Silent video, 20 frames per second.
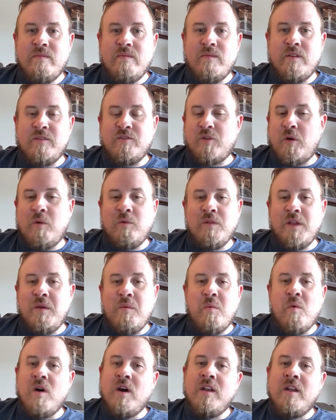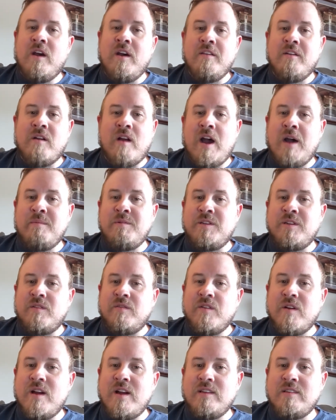there's only one other option
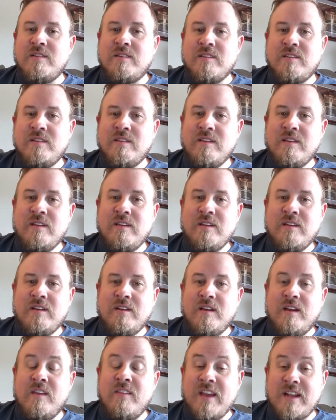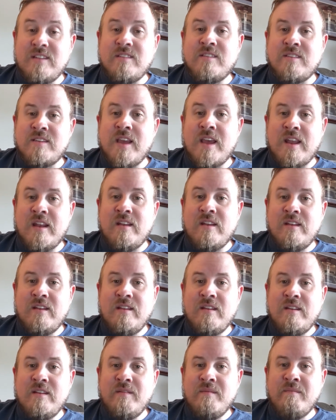for us, and that's sin.
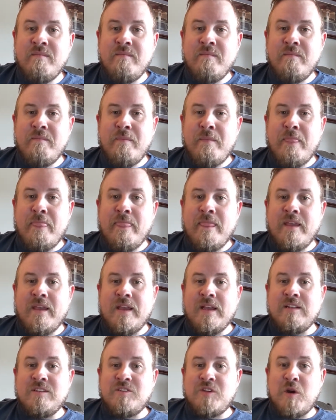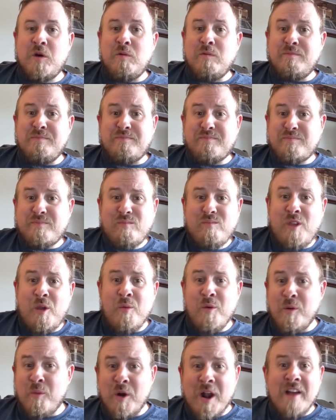And so
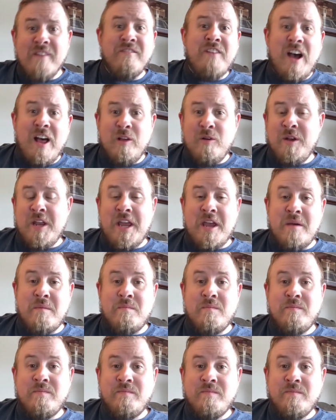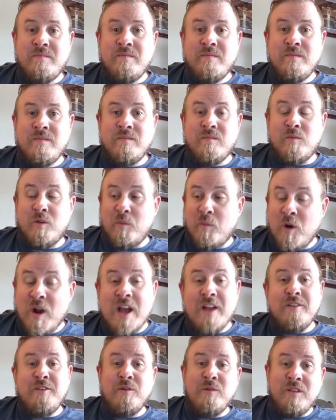when we're not following him, when we're
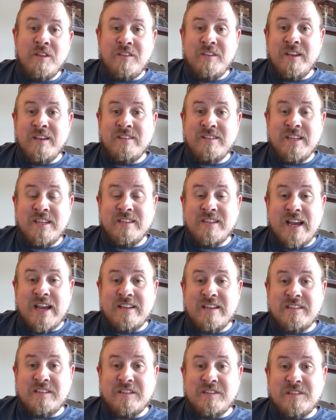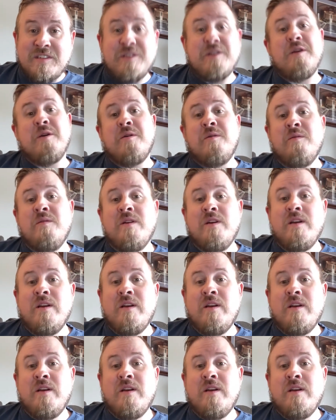not doing the things he's asked us to do,